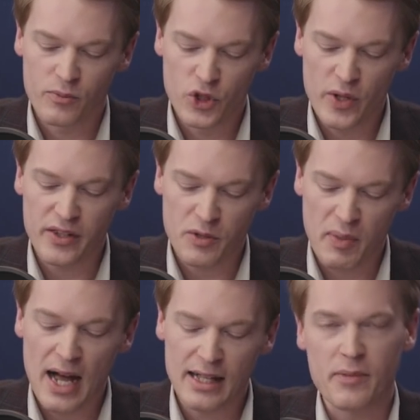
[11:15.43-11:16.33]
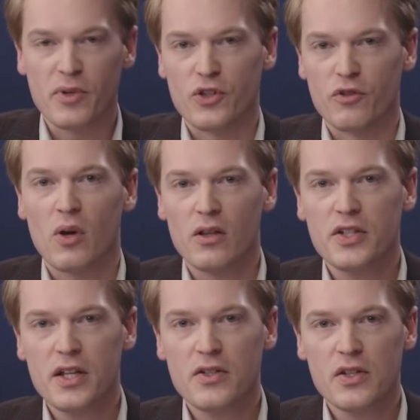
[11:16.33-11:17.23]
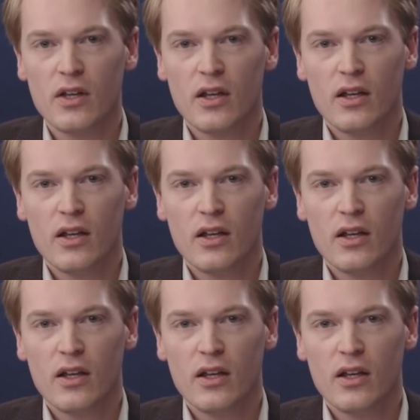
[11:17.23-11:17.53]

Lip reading: doing this partly because of politics.